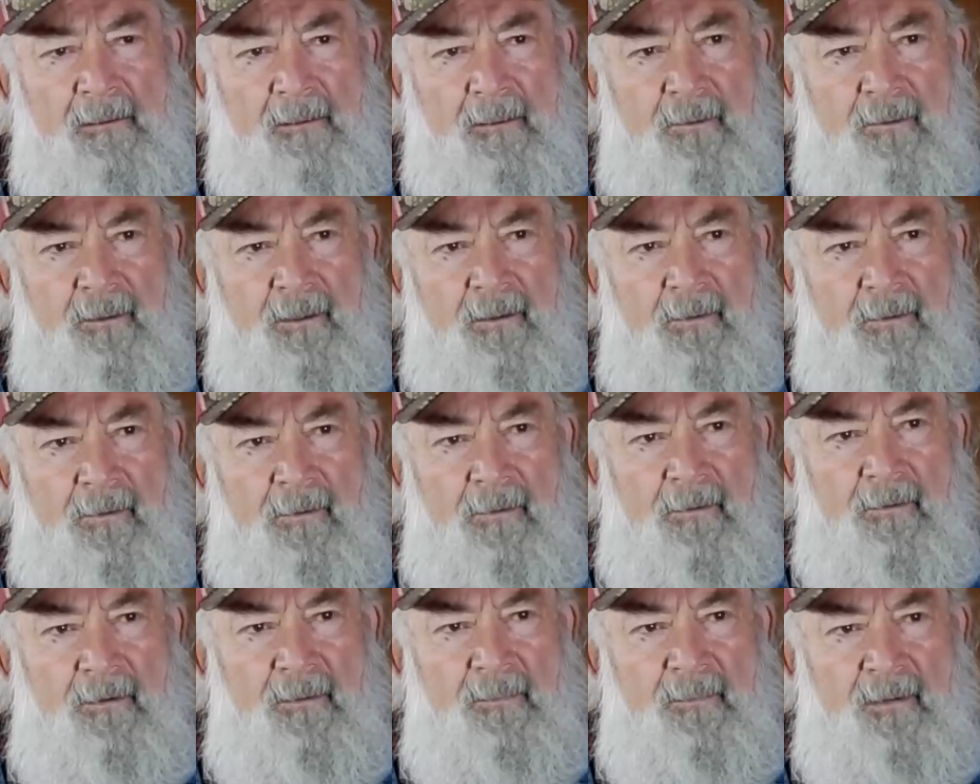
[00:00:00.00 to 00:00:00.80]
So you
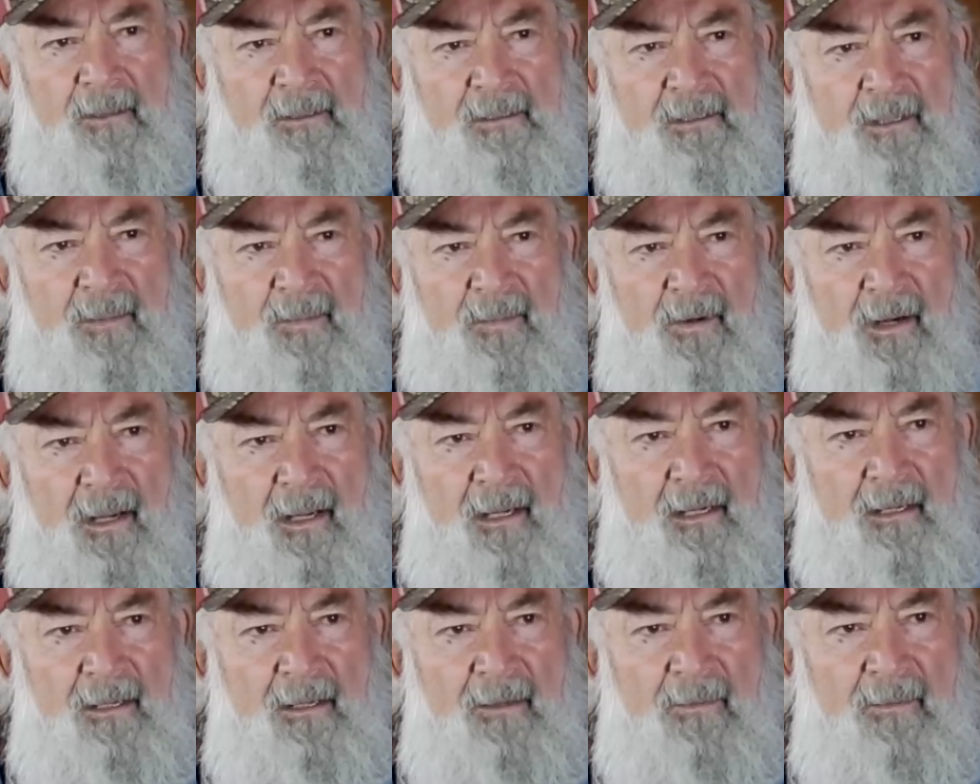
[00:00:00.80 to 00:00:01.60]
order a muzzle
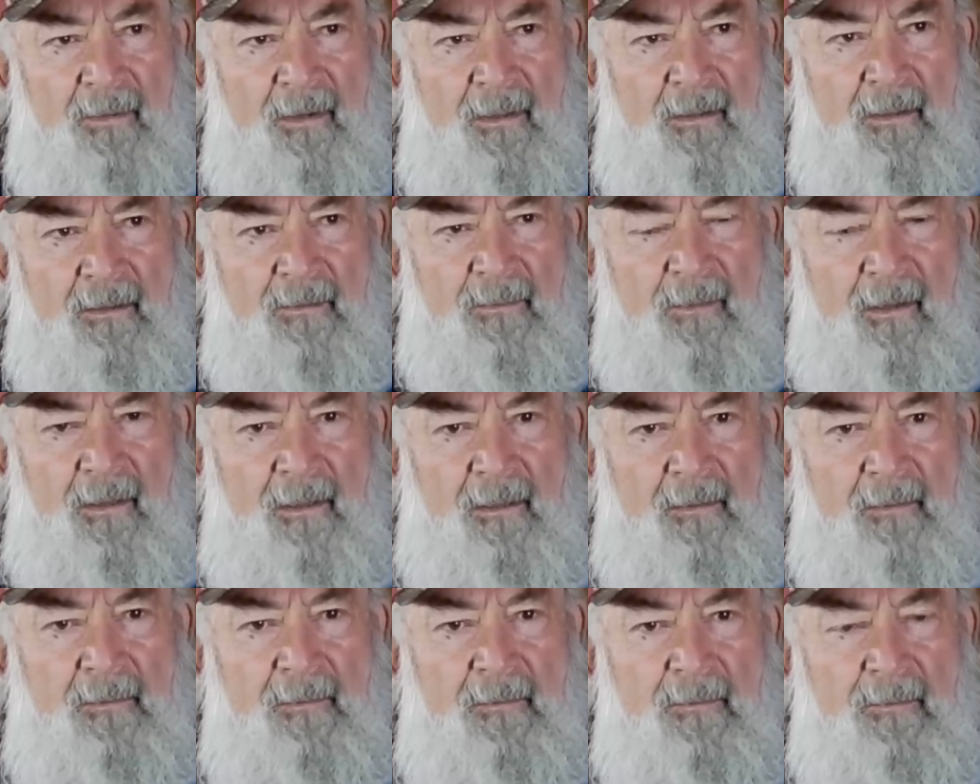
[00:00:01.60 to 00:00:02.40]
brake and you want a
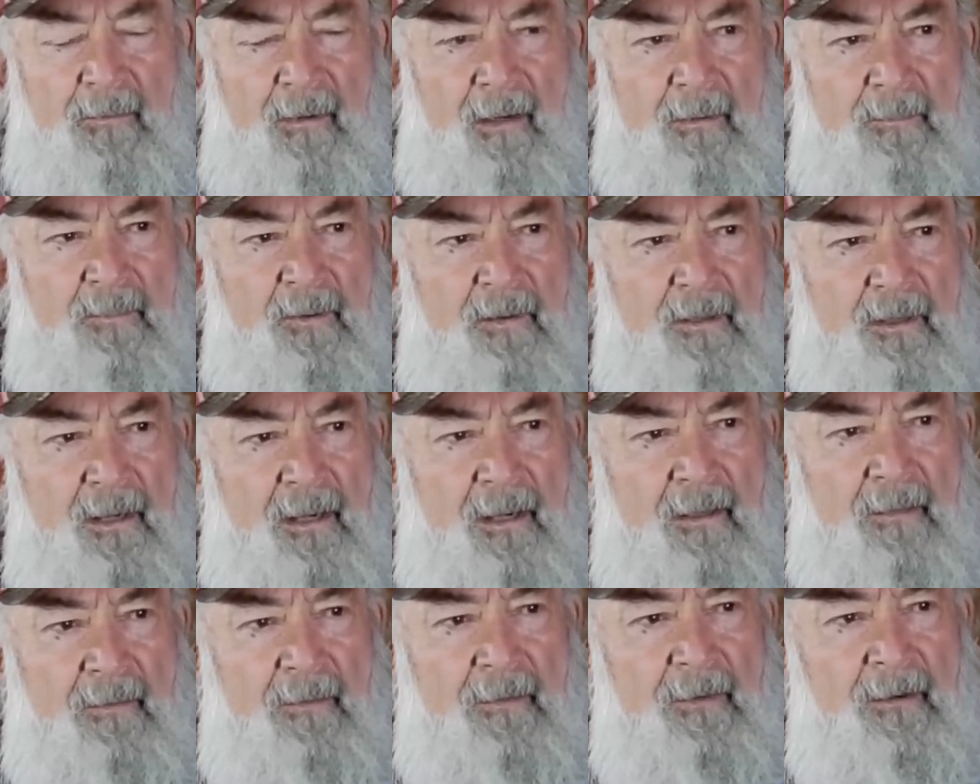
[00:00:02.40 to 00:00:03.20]
threaded thread
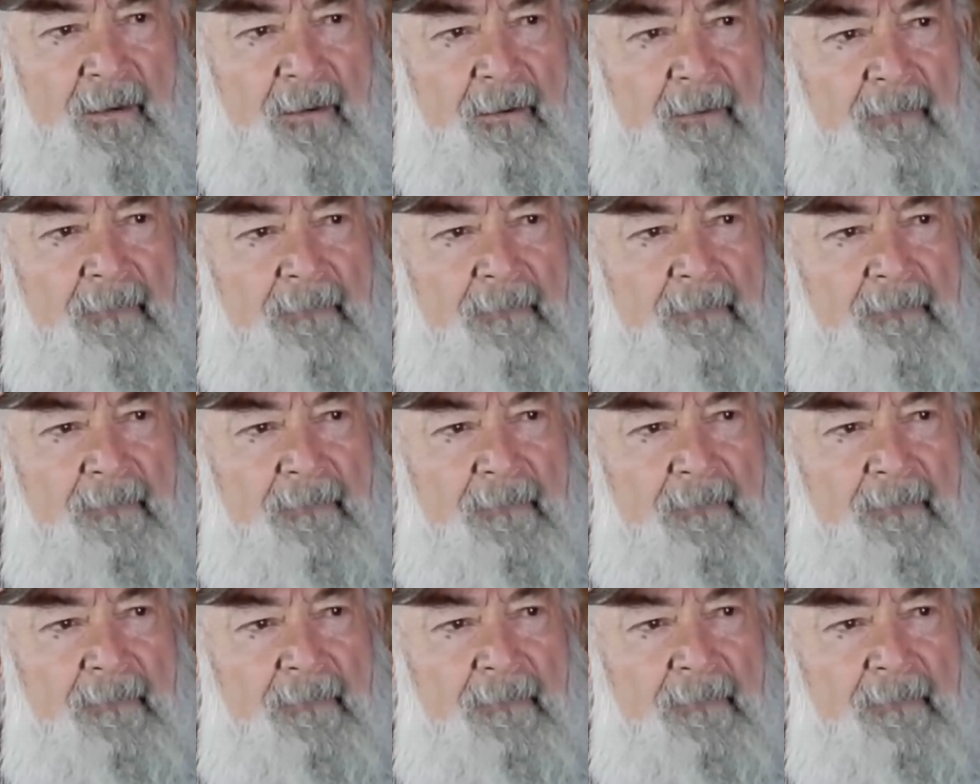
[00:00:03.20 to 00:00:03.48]
protector,